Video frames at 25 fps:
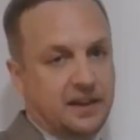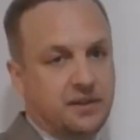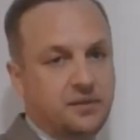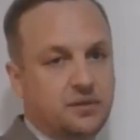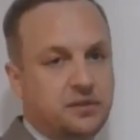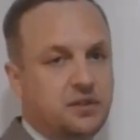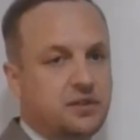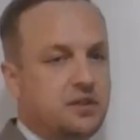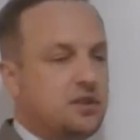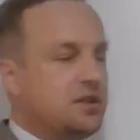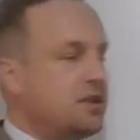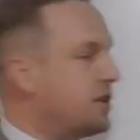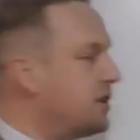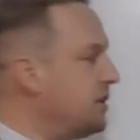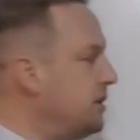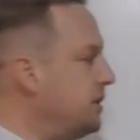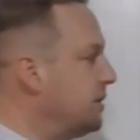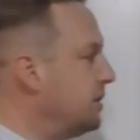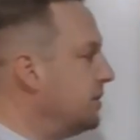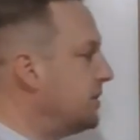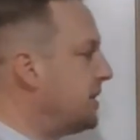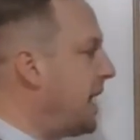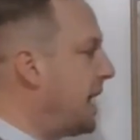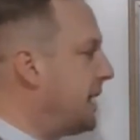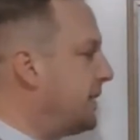So you can
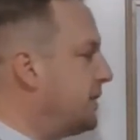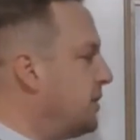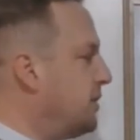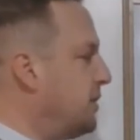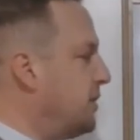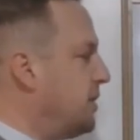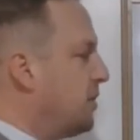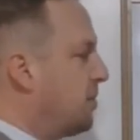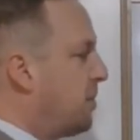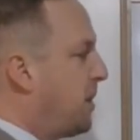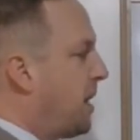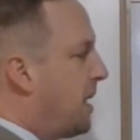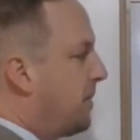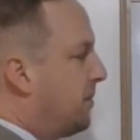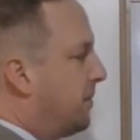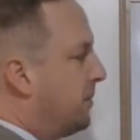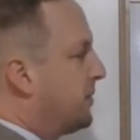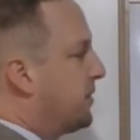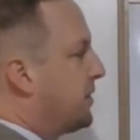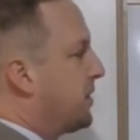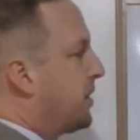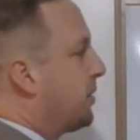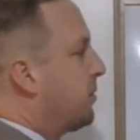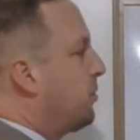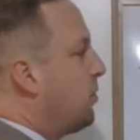use that to do your problem.
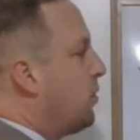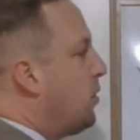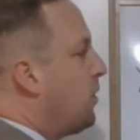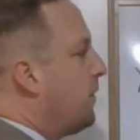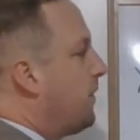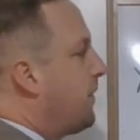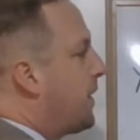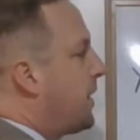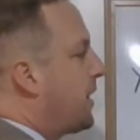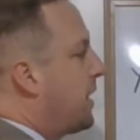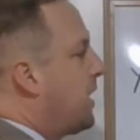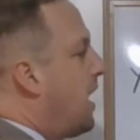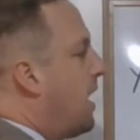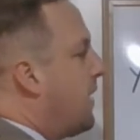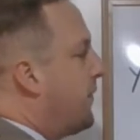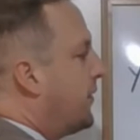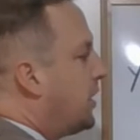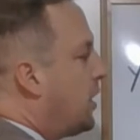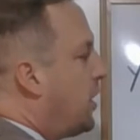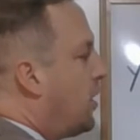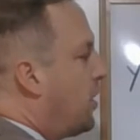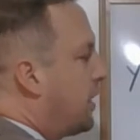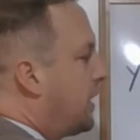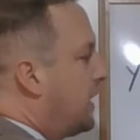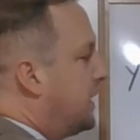So the rule for the common
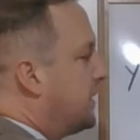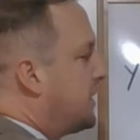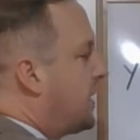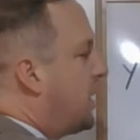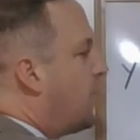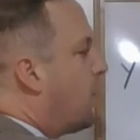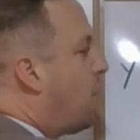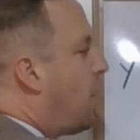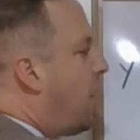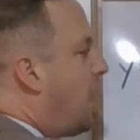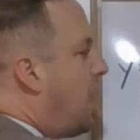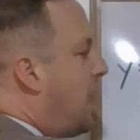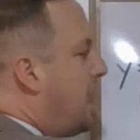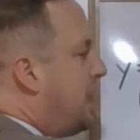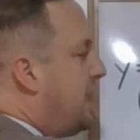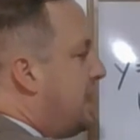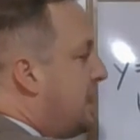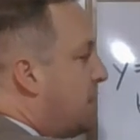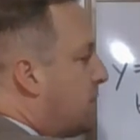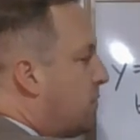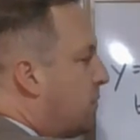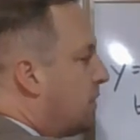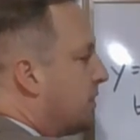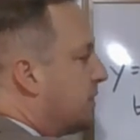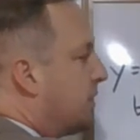log is that y
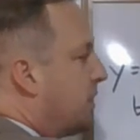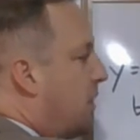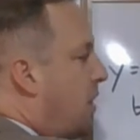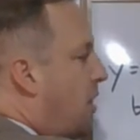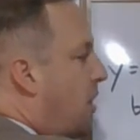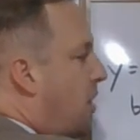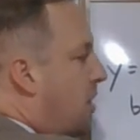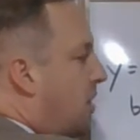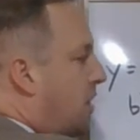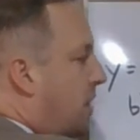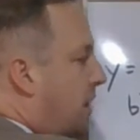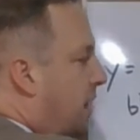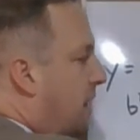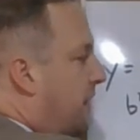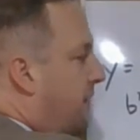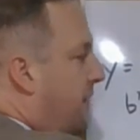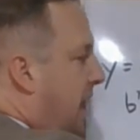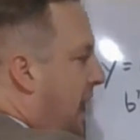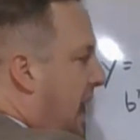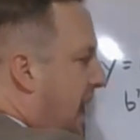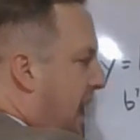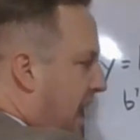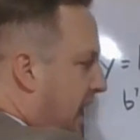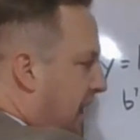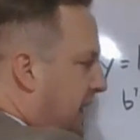equals log of
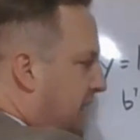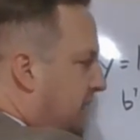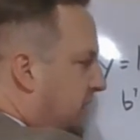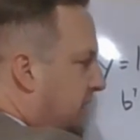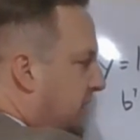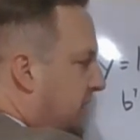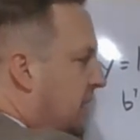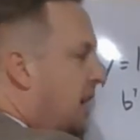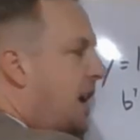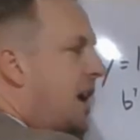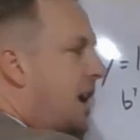x